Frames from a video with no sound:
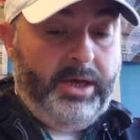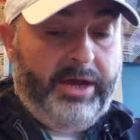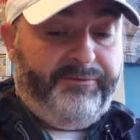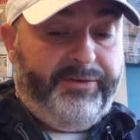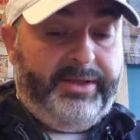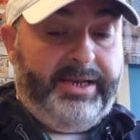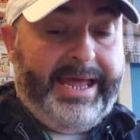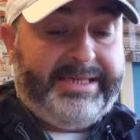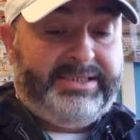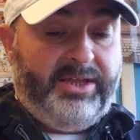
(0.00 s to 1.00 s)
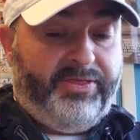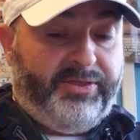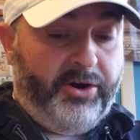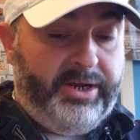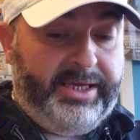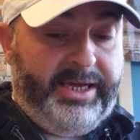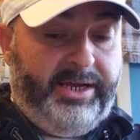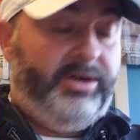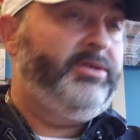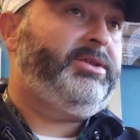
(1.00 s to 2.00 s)
and for the next 30
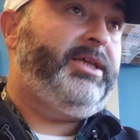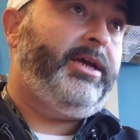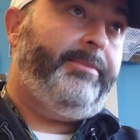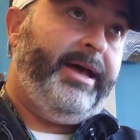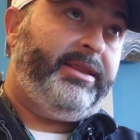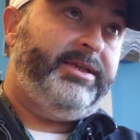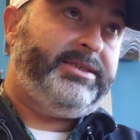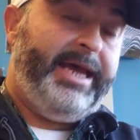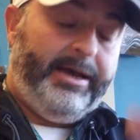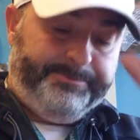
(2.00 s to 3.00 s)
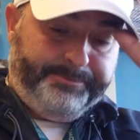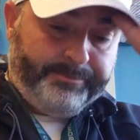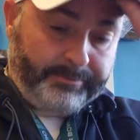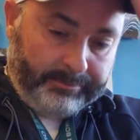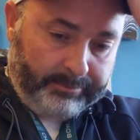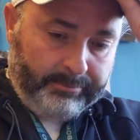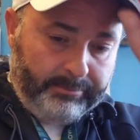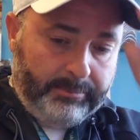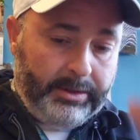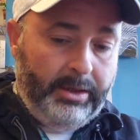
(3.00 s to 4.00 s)
years, think about this now,
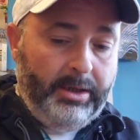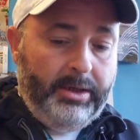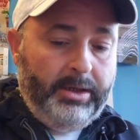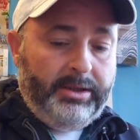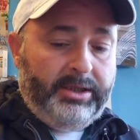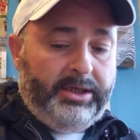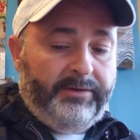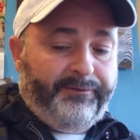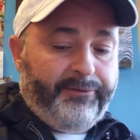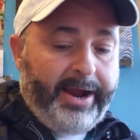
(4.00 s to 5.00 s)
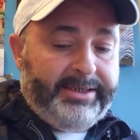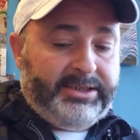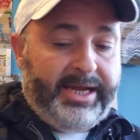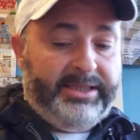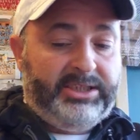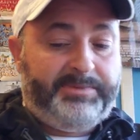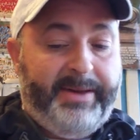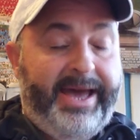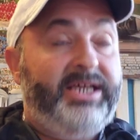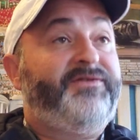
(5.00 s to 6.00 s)
the French and the
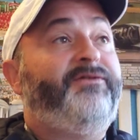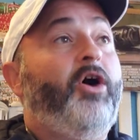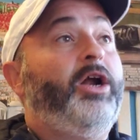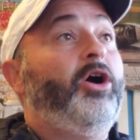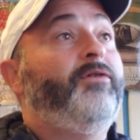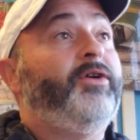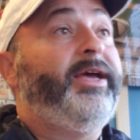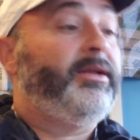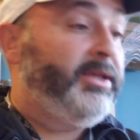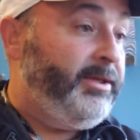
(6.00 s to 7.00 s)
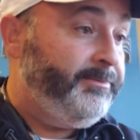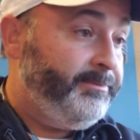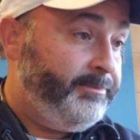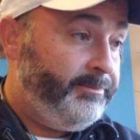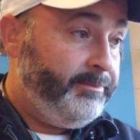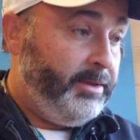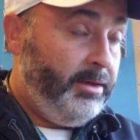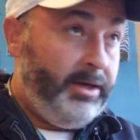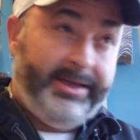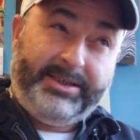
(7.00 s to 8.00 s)
Spanish fought over Italy.
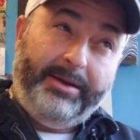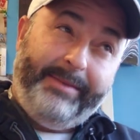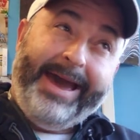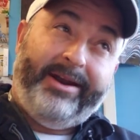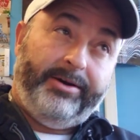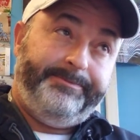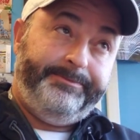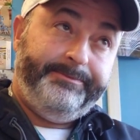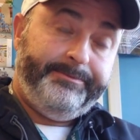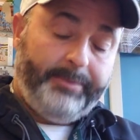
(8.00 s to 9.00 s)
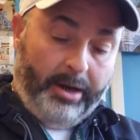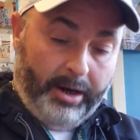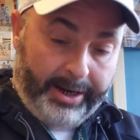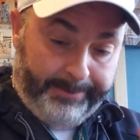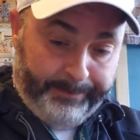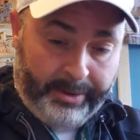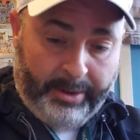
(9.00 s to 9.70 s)
That's going to matter, all right?